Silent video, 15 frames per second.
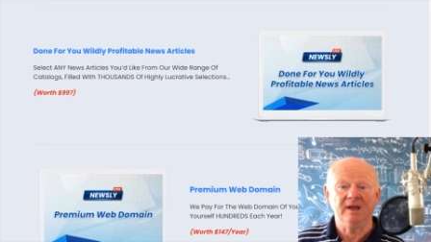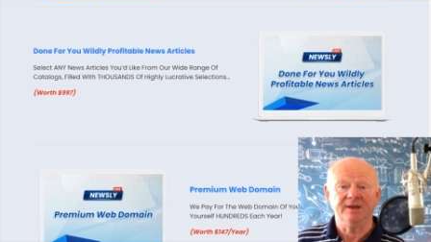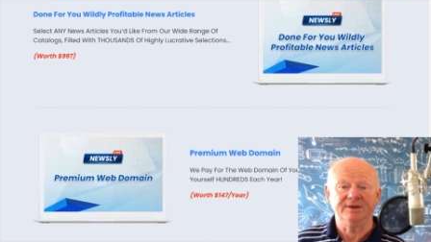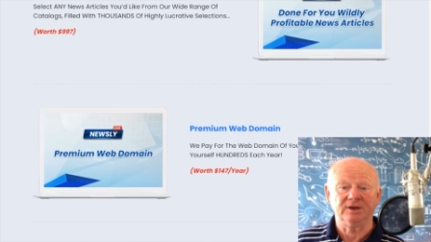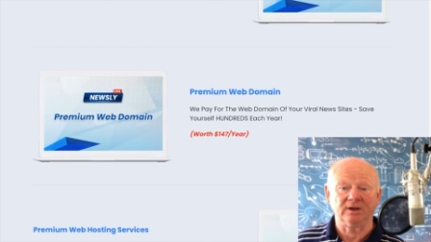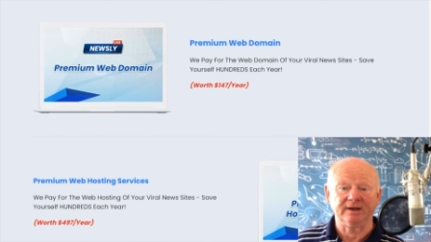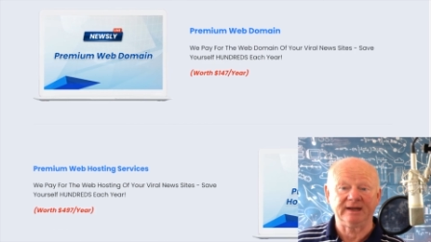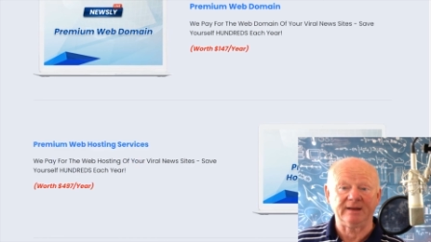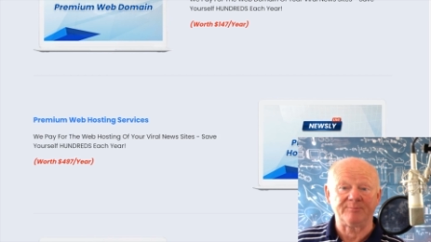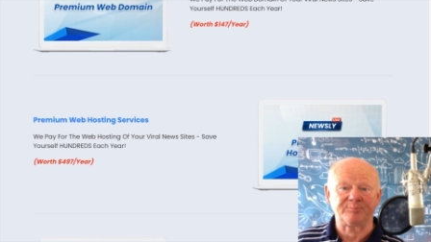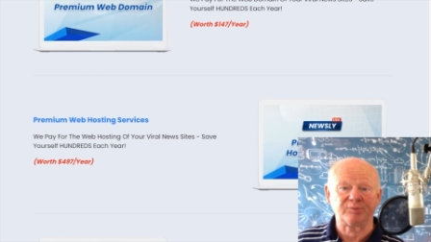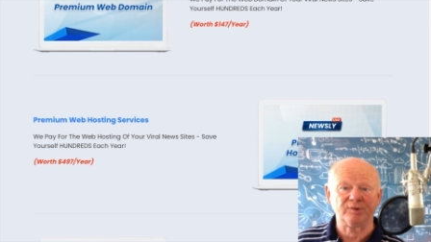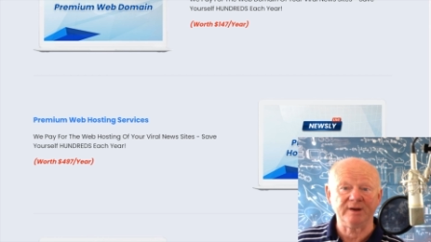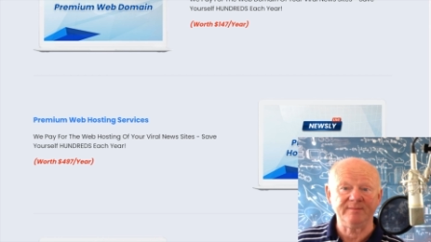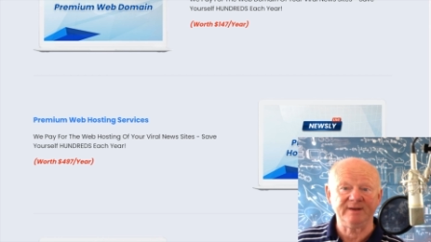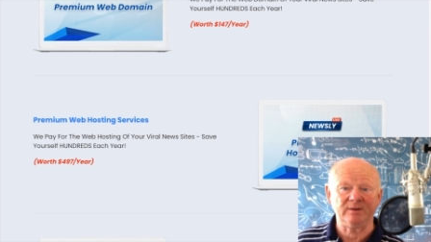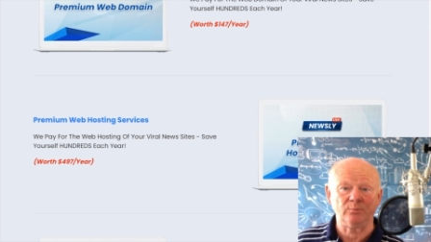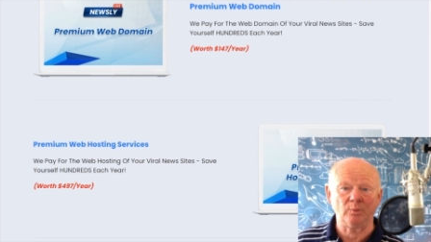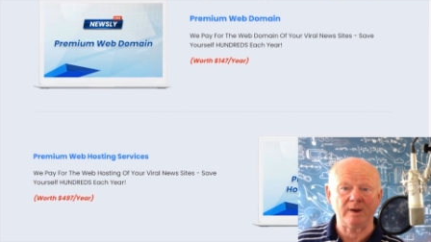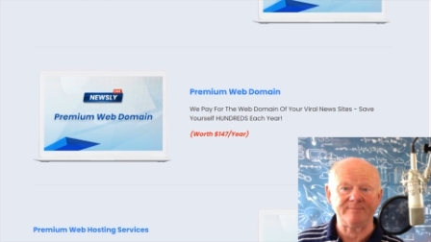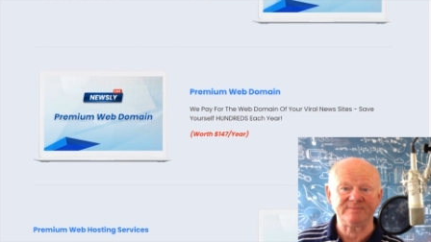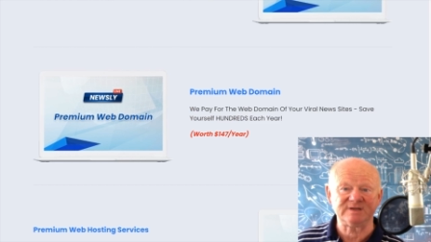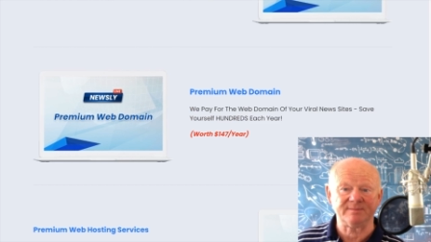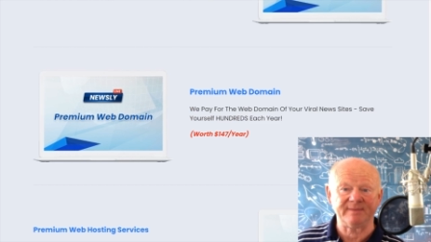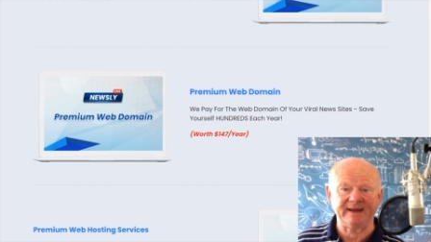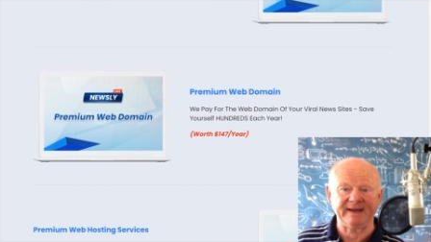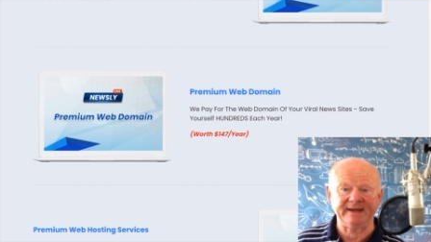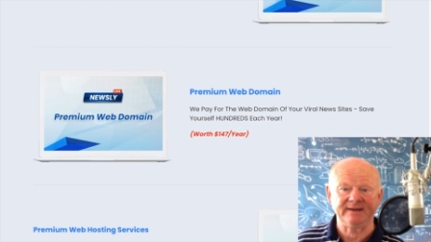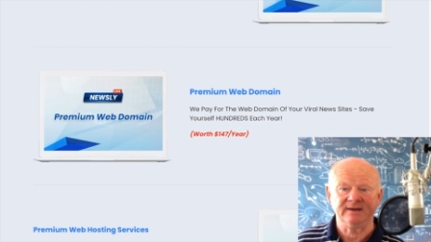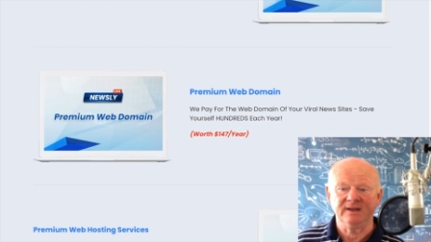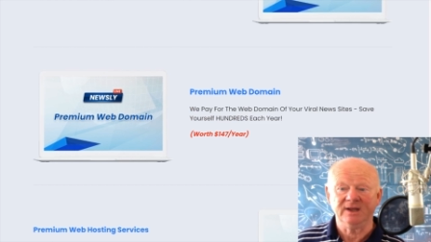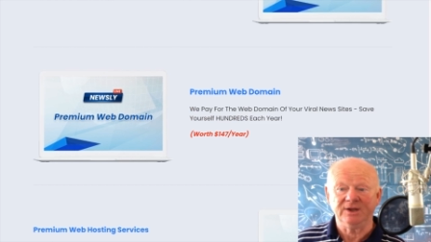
You're going to get premium web domain.